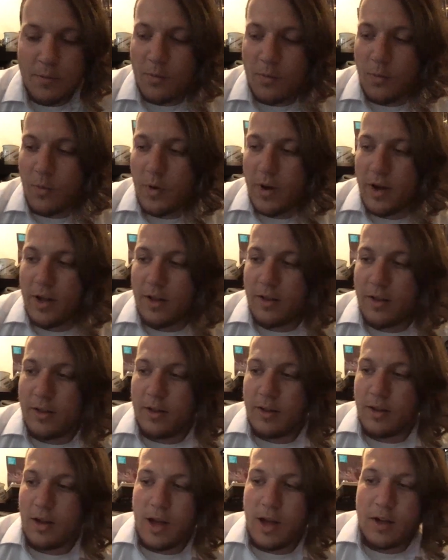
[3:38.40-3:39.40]
Well,
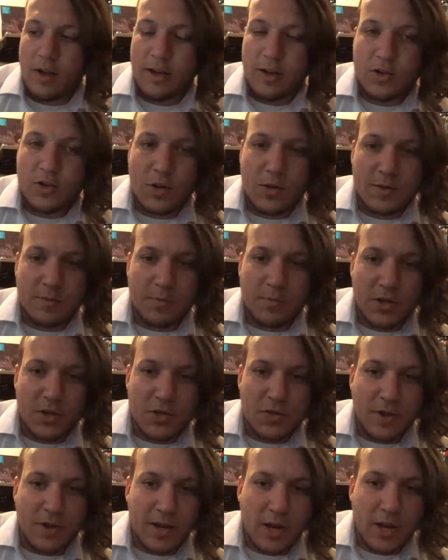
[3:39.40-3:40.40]
I'll kind of show some
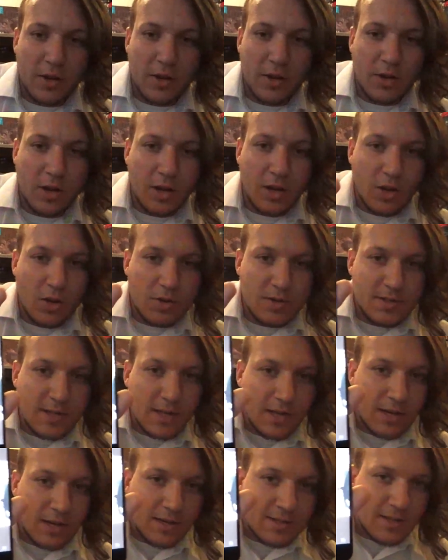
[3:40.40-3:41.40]
pictures right now. You can go
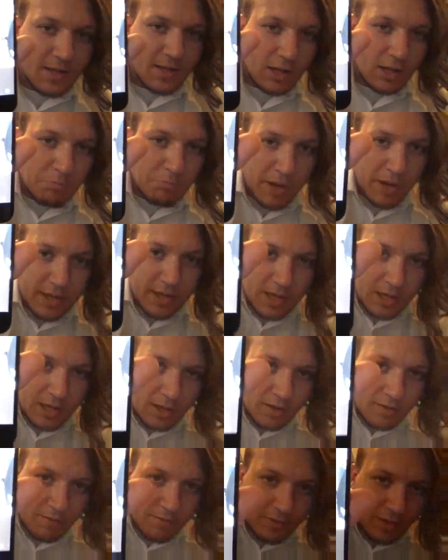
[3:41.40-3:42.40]
see it. It's called Biking,